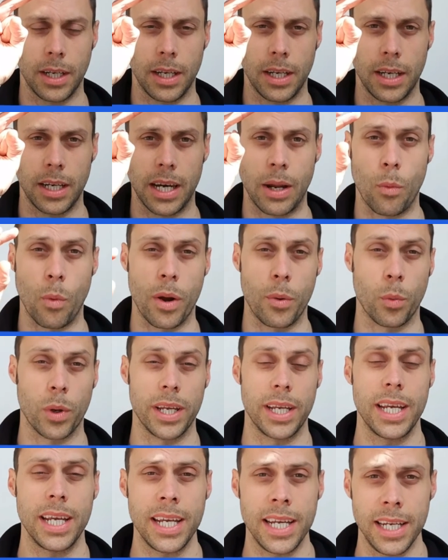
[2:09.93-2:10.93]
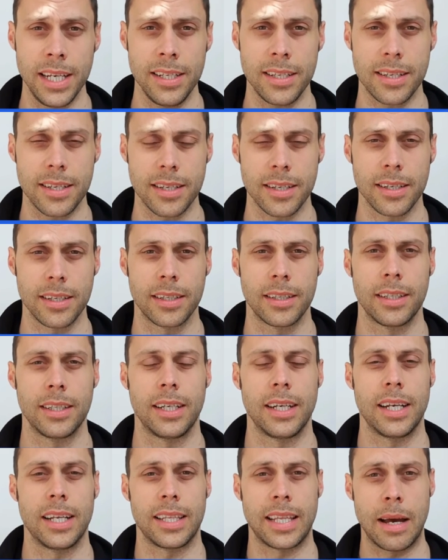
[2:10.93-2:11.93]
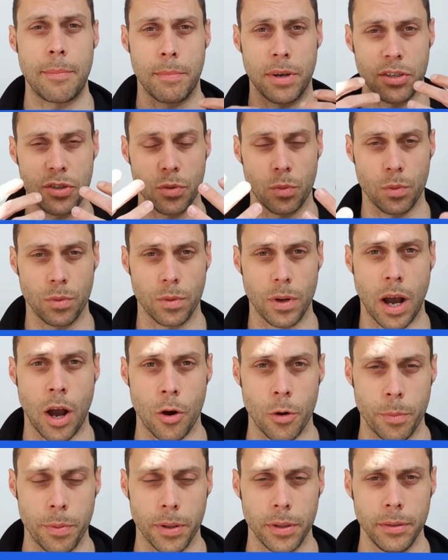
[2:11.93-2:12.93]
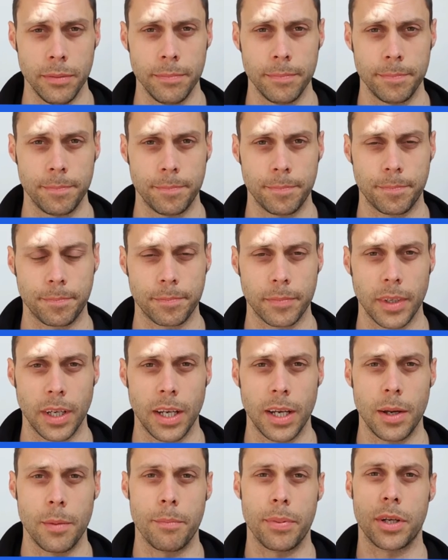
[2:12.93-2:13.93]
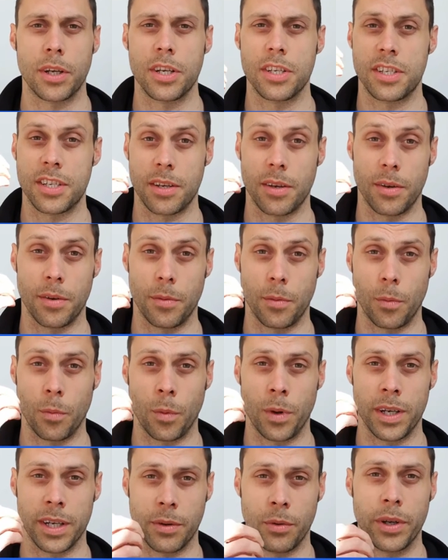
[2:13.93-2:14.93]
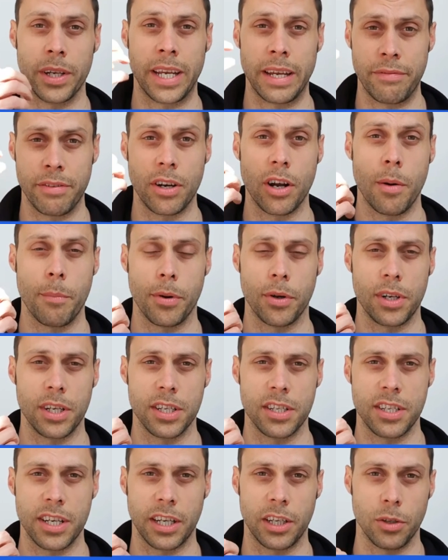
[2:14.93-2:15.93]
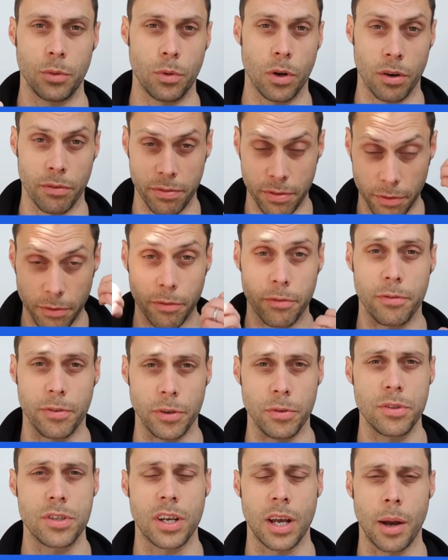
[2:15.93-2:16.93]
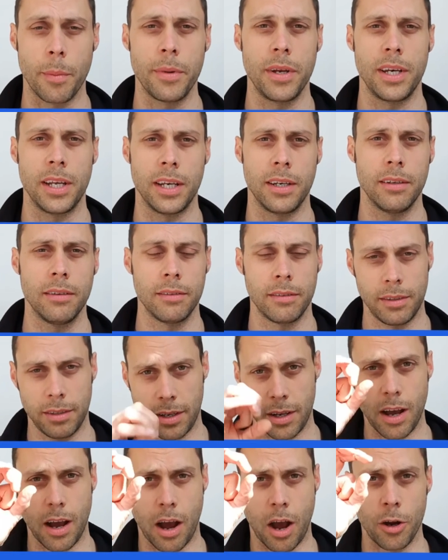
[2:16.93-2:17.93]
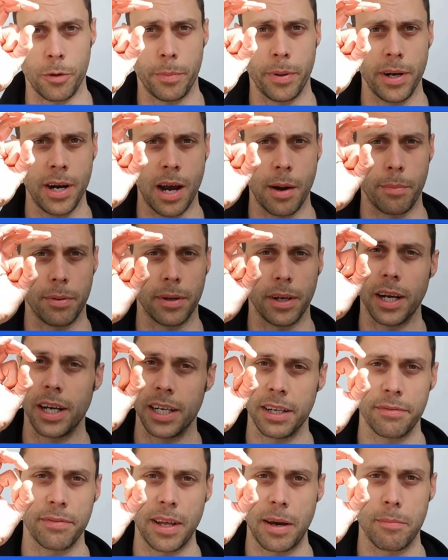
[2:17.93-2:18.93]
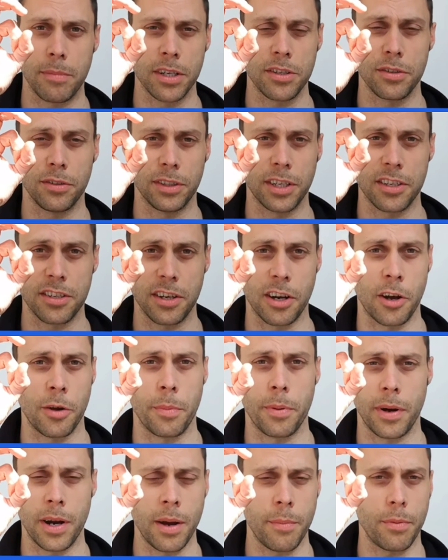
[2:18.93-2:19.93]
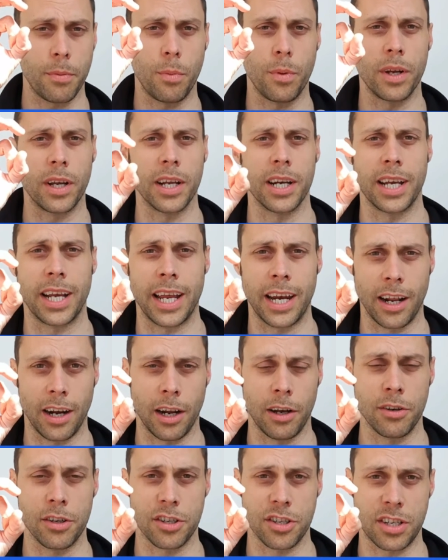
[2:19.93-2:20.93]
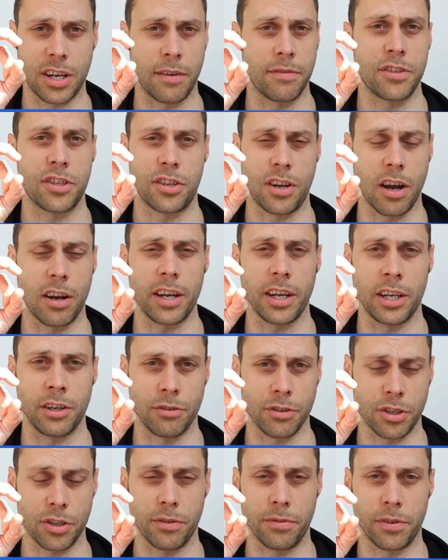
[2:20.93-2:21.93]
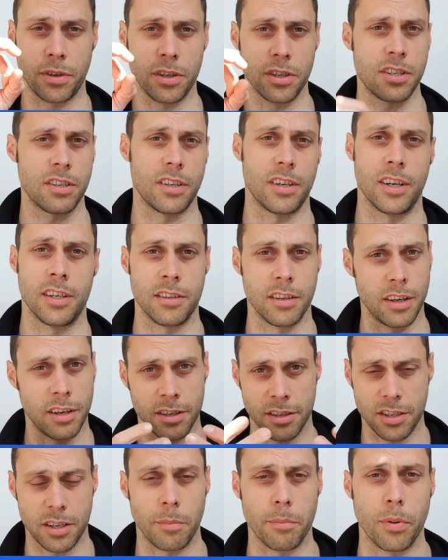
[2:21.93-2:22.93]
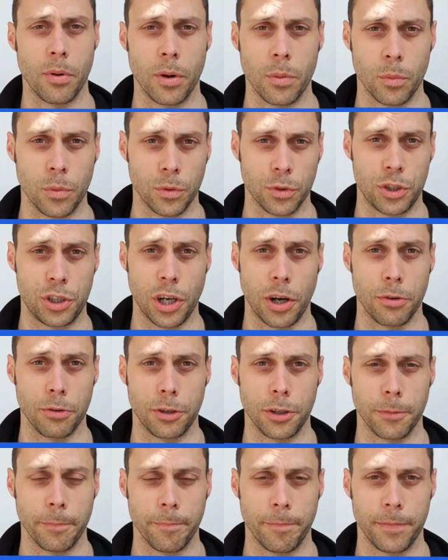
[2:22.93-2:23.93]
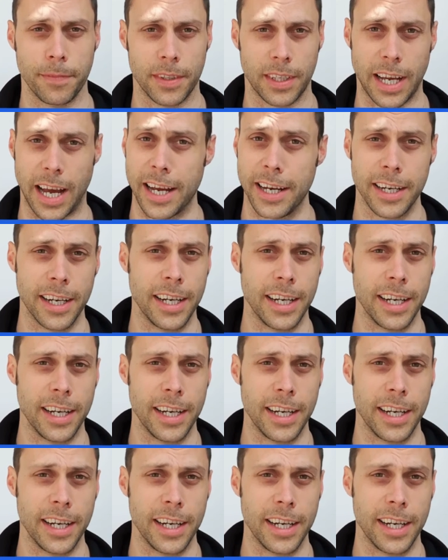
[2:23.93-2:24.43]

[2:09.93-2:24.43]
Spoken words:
Now, when we eat, that muscle will open because we're giving our body a signal of food's coming in, open up. And if that muscle doesn't open up, we're going to get a load of stuff stuck in our esophagus, and at some point we'll choke. Okay,